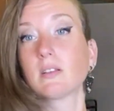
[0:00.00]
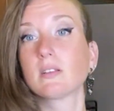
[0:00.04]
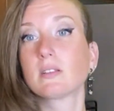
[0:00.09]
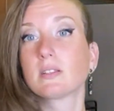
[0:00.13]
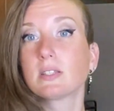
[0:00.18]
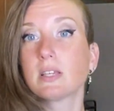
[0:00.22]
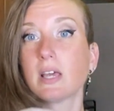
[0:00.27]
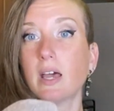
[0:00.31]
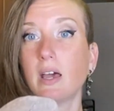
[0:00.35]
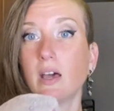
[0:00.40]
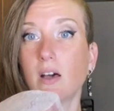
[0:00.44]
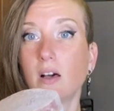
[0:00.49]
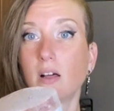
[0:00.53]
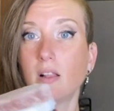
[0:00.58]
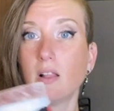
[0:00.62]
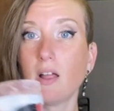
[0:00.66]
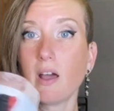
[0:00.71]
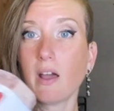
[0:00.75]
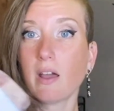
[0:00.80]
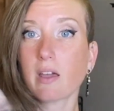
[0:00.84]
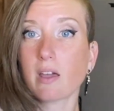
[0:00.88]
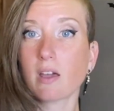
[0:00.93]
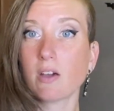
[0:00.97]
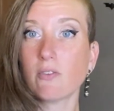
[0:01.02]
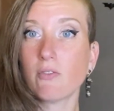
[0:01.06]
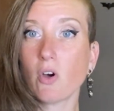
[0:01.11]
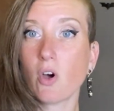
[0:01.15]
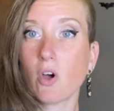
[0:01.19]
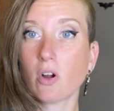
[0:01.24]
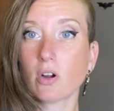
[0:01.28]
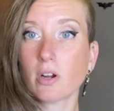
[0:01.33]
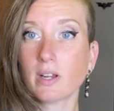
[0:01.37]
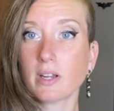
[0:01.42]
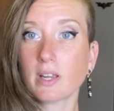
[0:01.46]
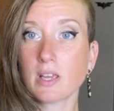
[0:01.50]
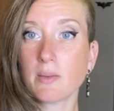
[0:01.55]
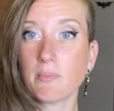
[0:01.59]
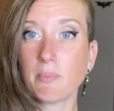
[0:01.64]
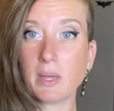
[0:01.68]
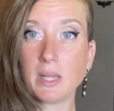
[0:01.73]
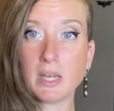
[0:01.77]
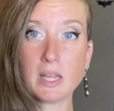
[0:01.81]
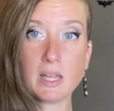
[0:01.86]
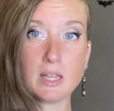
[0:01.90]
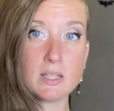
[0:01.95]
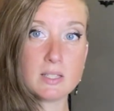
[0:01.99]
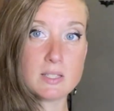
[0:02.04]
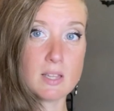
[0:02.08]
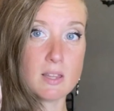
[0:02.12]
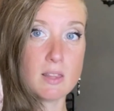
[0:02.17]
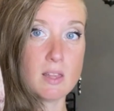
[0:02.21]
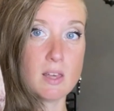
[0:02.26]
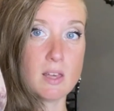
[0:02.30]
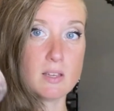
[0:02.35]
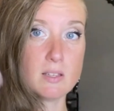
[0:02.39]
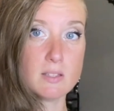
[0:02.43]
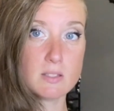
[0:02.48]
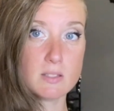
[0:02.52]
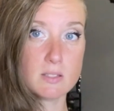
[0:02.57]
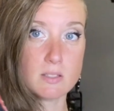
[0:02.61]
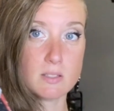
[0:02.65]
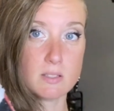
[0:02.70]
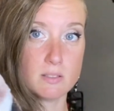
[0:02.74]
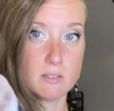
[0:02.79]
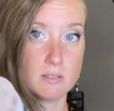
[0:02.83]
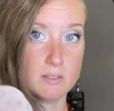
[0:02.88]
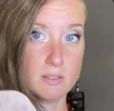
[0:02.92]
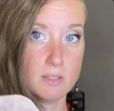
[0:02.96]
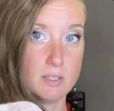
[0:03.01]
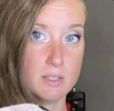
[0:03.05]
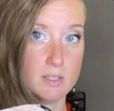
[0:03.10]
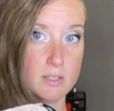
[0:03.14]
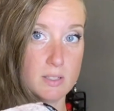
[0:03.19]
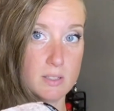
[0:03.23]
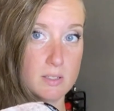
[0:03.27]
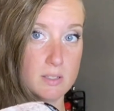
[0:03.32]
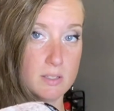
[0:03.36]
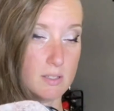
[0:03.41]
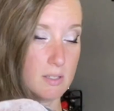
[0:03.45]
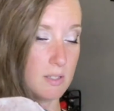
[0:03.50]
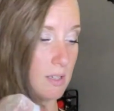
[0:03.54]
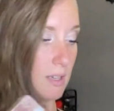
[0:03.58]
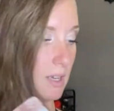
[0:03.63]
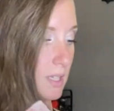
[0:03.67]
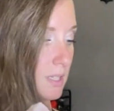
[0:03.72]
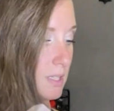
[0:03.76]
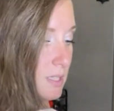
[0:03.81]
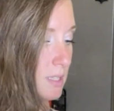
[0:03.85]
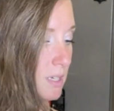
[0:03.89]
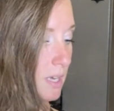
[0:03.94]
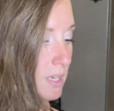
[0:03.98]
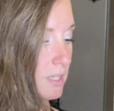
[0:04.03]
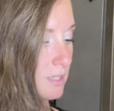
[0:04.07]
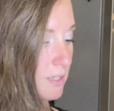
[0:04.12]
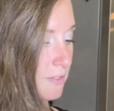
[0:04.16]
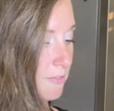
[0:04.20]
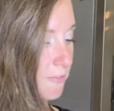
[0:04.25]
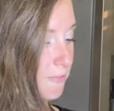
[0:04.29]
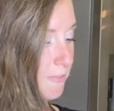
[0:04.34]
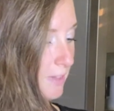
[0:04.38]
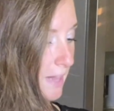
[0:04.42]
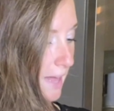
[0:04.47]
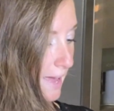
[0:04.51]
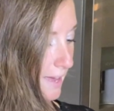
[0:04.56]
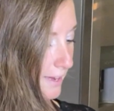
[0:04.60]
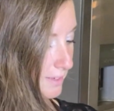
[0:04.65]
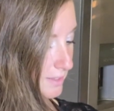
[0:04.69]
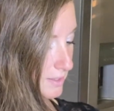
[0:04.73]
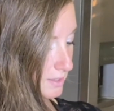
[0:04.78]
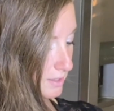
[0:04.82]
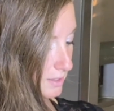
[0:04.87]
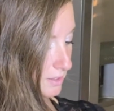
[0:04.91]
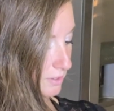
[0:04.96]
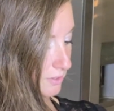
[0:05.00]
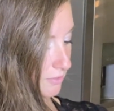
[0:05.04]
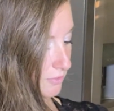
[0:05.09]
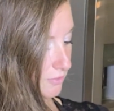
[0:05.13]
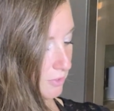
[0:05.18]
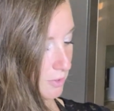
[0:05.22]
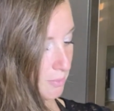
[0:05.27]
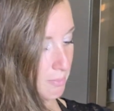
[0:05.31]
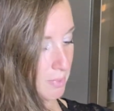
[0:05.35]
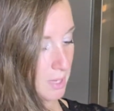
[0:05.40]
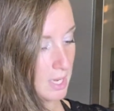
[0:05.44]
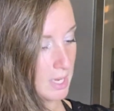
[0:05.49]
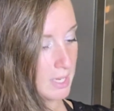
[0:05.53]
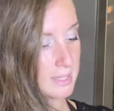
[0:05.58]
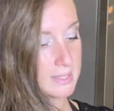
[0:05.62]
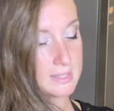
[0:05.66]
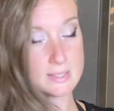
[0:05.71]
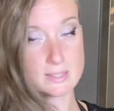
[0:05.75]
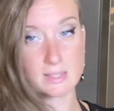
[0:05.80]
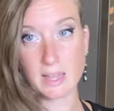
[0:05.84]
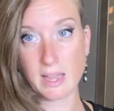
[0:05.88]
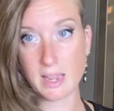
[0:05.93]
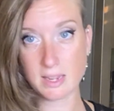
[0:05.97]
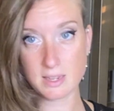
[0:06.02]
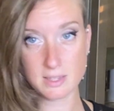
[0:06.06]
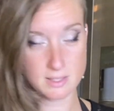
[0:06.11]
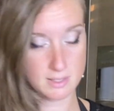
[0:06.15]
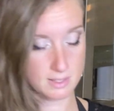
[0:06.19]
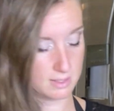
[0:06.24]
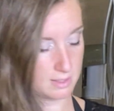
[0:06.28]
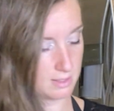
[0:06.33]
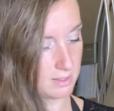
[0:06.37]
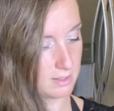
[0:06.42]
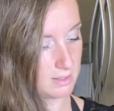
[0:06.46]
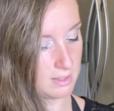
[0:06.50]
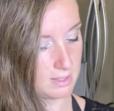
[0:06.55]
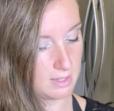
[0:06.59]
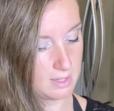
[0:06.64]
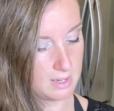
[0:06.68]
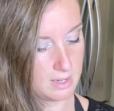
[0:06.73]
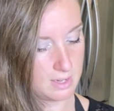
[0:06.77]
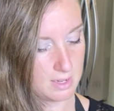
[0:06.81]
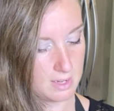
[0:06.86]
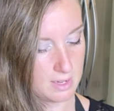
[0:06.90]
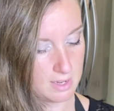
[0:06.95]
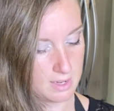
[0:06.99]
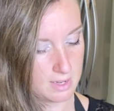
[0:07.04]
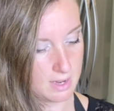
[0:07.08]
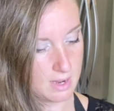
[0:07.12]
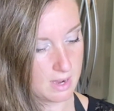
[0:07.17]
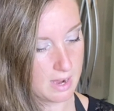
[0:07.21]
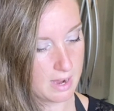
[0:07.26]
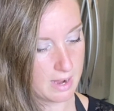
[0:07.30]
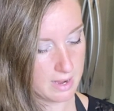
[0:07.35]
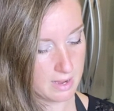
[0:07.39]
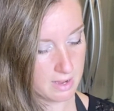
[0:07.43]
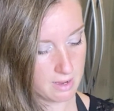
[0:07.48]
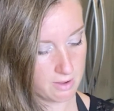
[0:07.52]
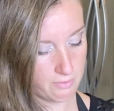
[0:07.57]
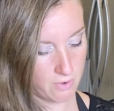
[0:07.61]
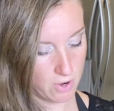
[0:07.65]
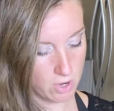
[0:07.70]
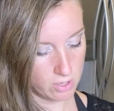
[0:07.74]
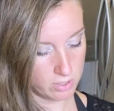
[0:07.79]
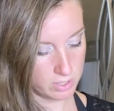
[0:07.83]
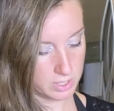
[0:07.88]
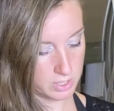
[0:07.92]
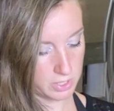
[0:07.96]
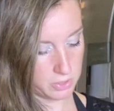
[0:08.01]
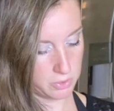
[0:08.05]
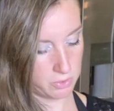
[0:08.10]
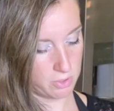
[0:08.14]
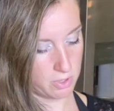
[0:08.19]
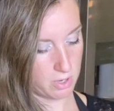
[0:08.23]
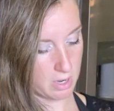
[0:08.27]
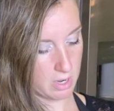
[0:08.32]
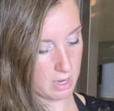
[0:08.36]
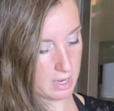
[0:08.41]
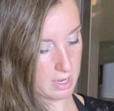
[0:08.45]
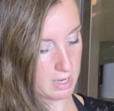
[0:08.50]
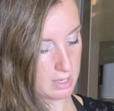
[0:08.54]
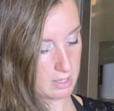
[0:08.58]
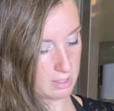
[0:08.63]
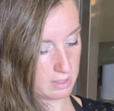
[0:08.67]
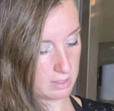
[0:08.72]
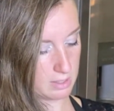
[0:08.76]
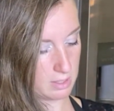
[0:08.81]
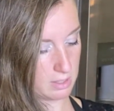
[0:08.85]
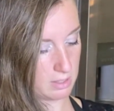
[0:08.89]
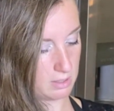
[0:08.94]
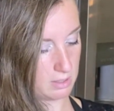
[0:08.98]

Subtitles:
tell I have already been into this. It's nice and flat from being sliced. I have also got